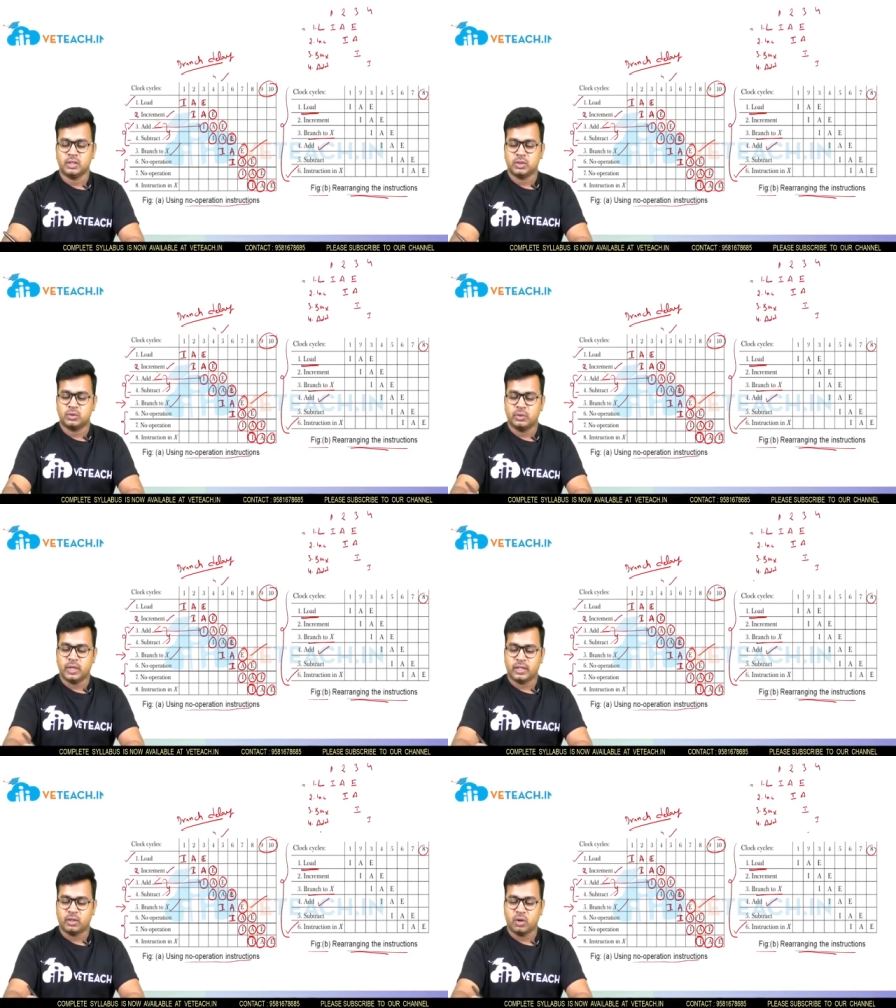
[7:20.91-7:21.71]
so
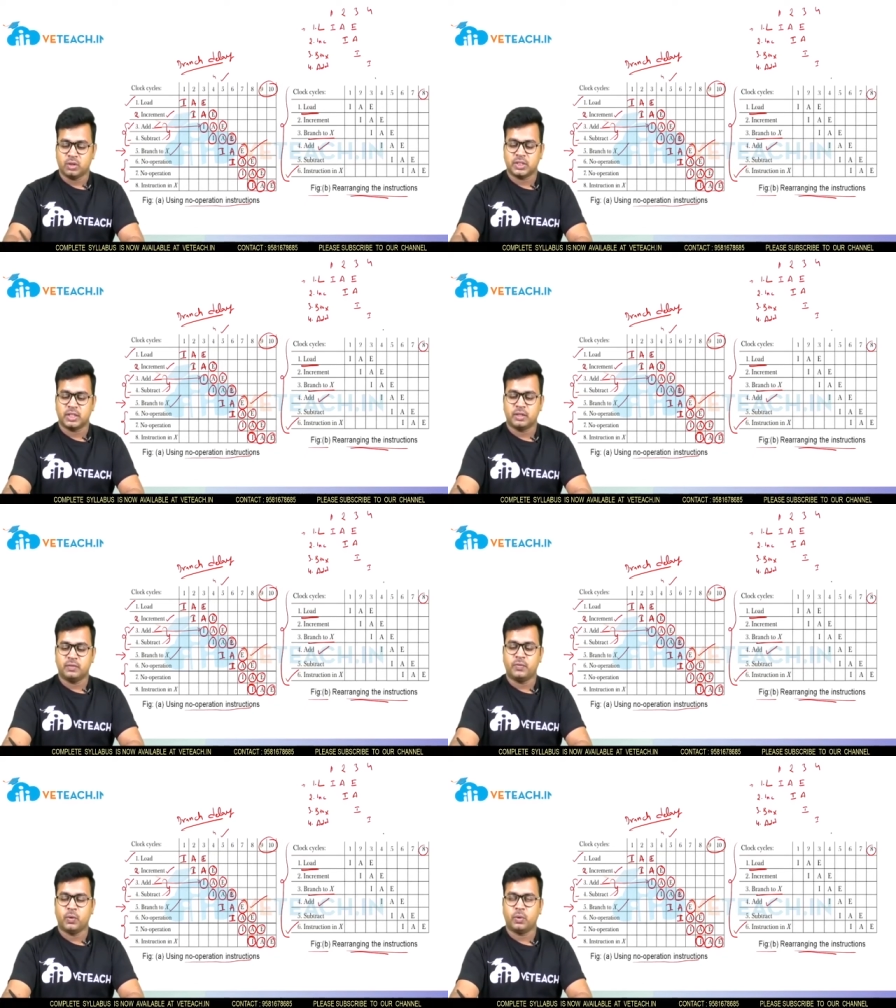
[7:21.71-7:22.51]
at clock cycle
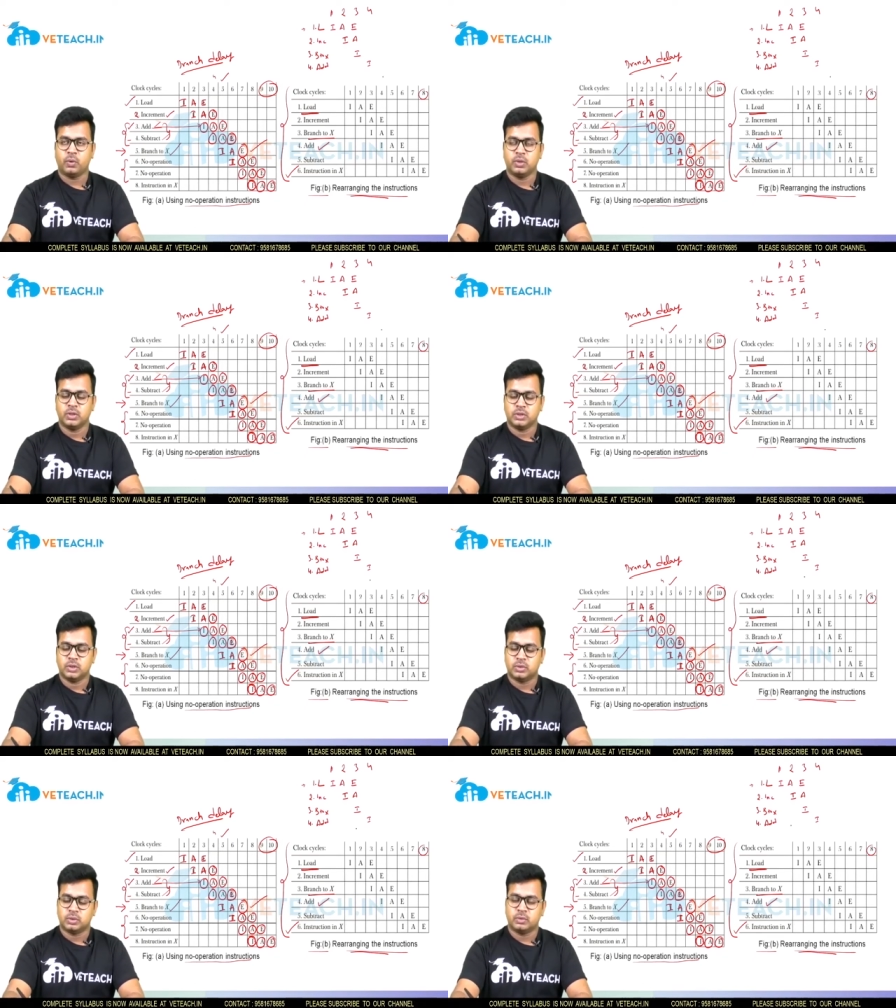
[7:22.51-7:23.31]
4,
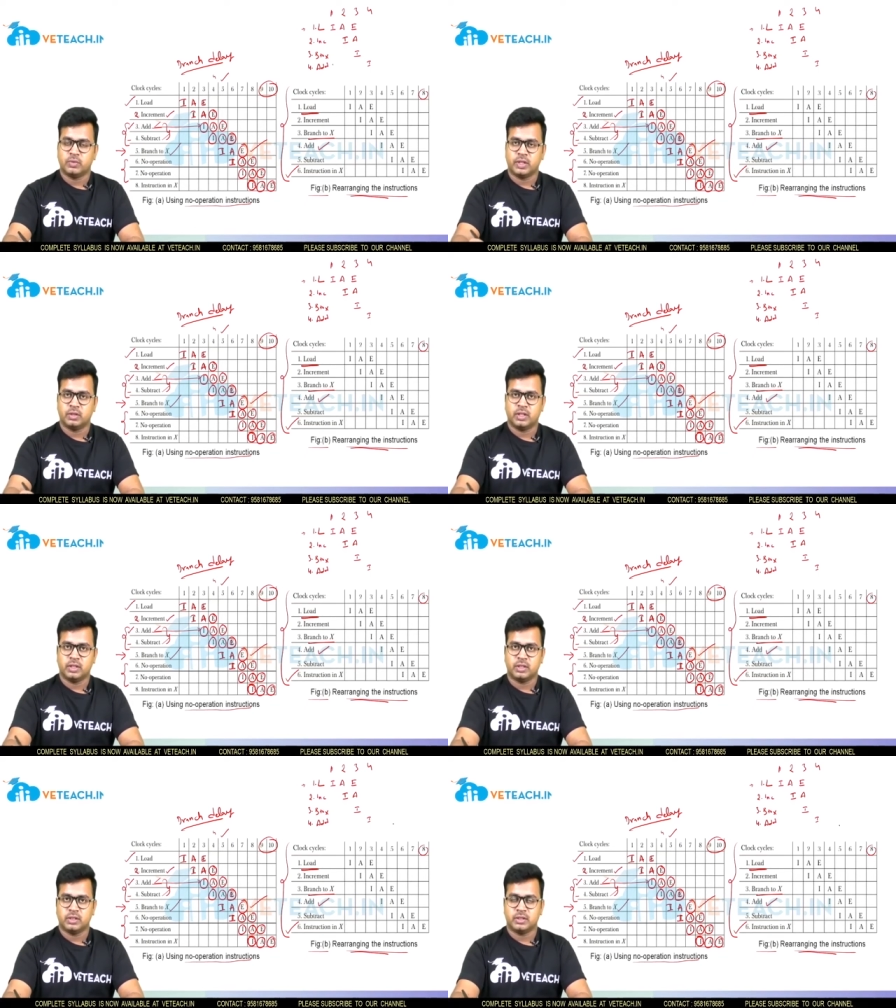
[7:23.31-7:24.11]
so when you
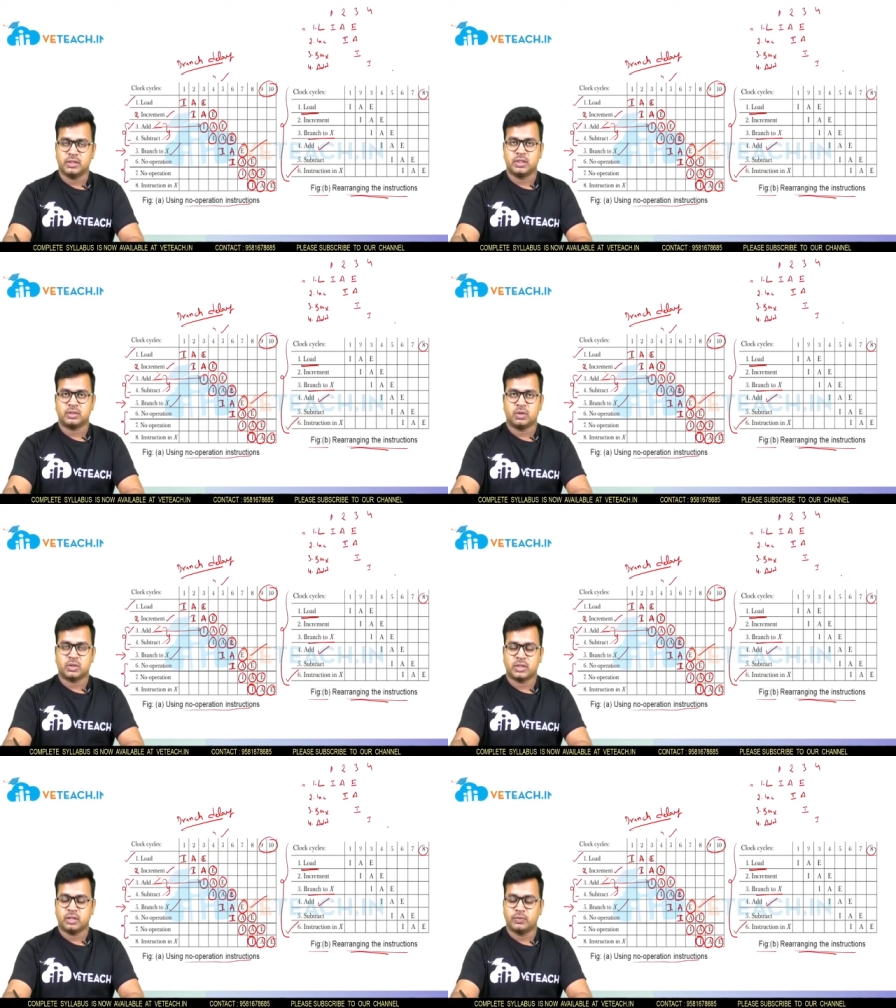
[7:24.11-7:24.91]
enter this
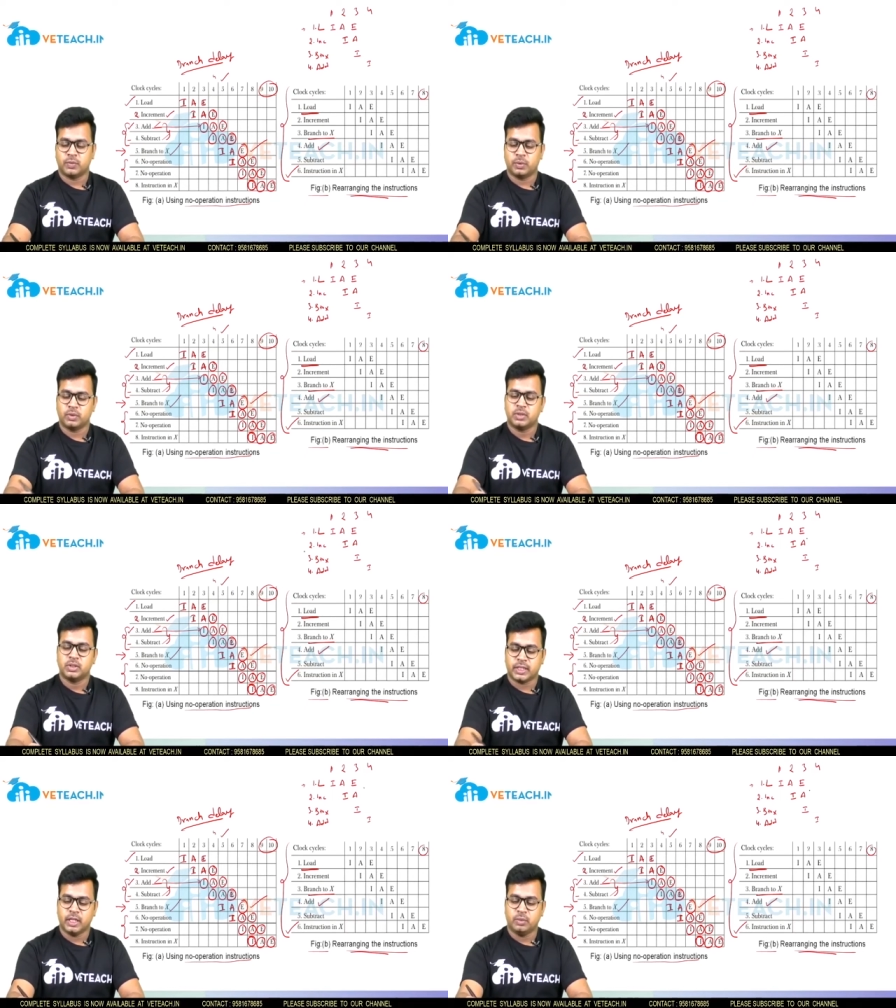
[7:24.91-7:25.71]
clock cycle 4,
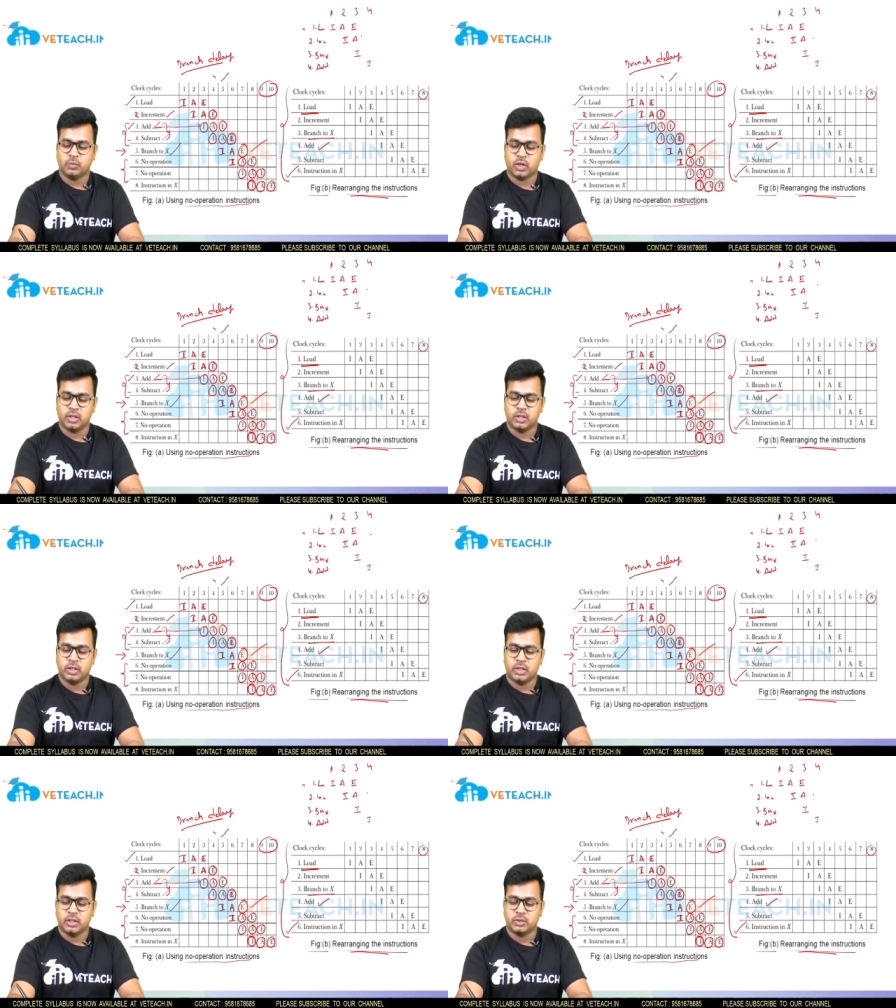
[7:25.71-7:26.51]
second one,
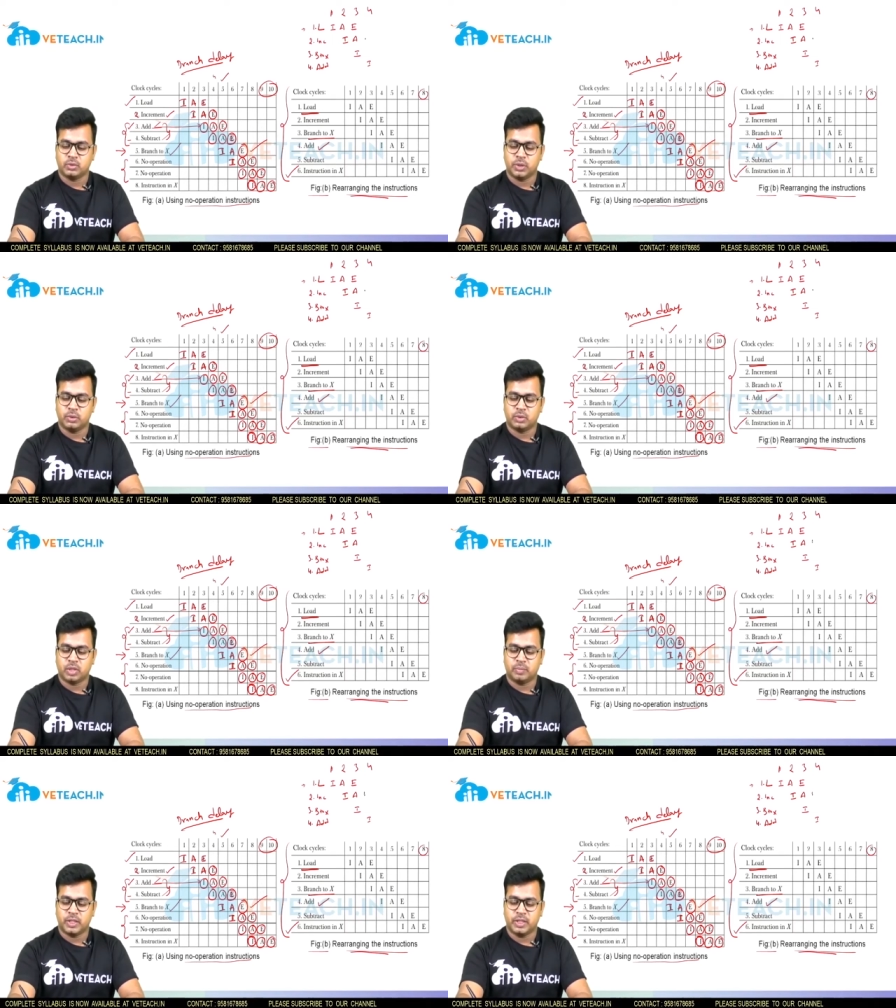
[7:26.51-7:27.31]
it is going to
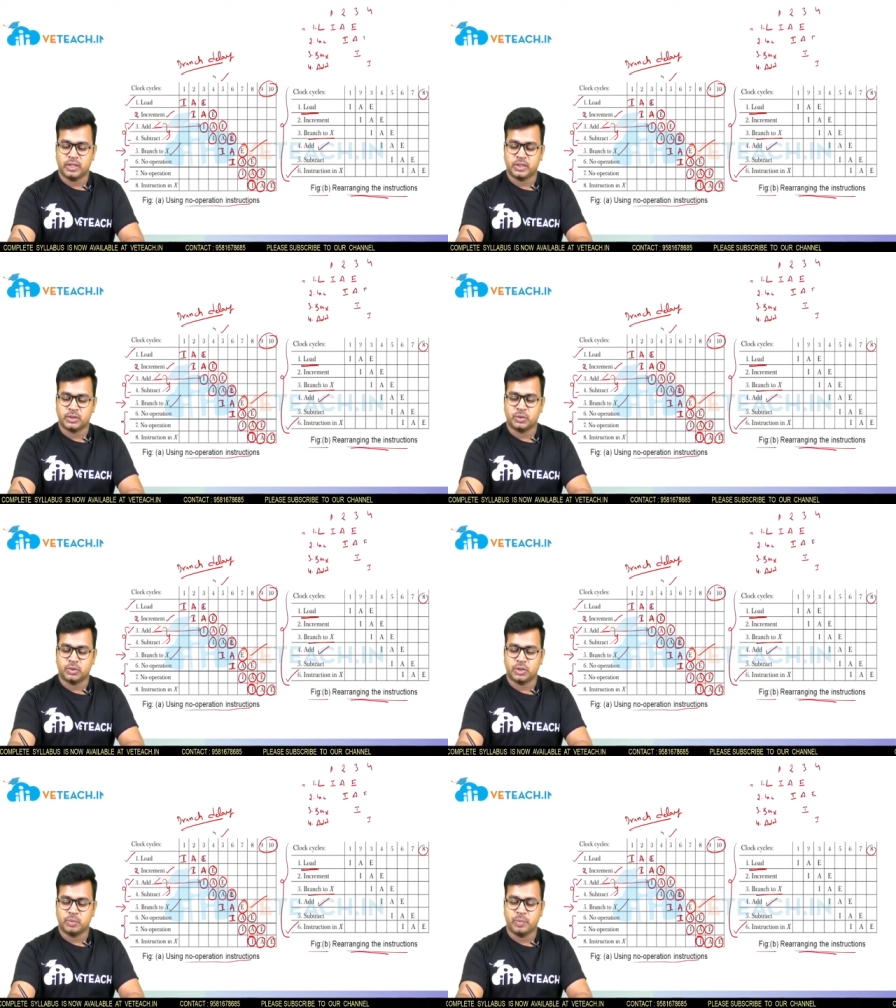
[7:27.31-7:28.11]
complete its
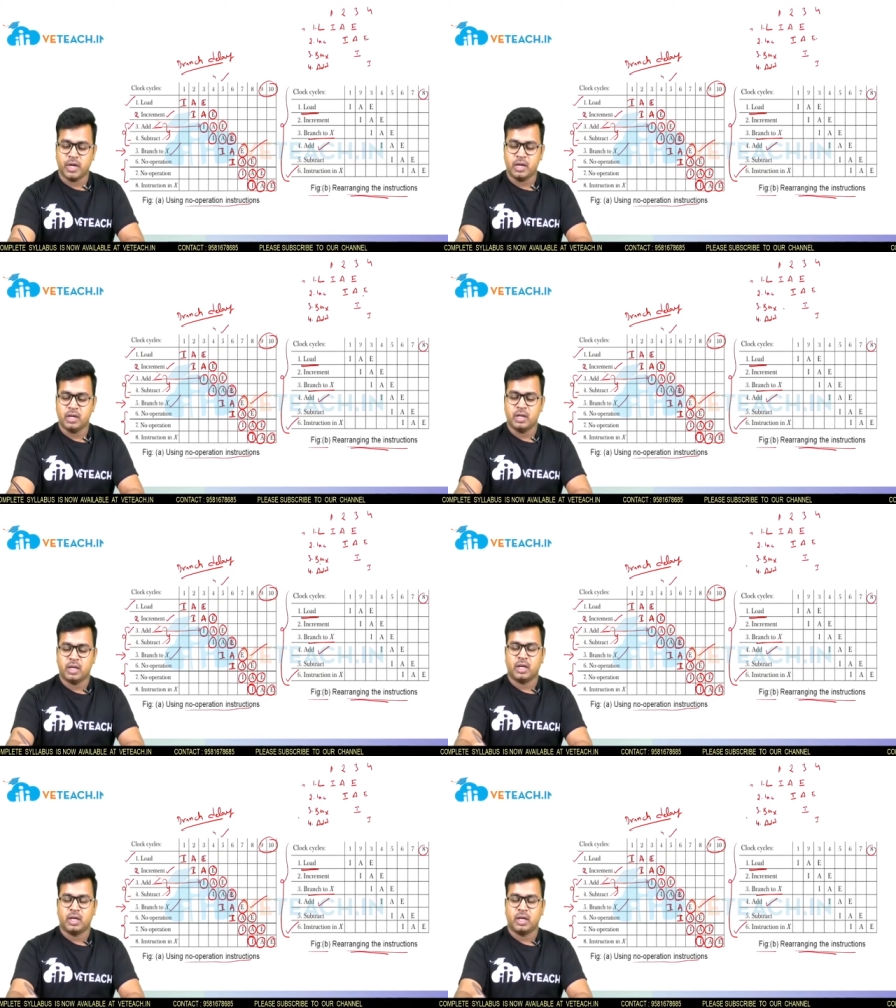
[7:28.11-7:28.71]
execution part,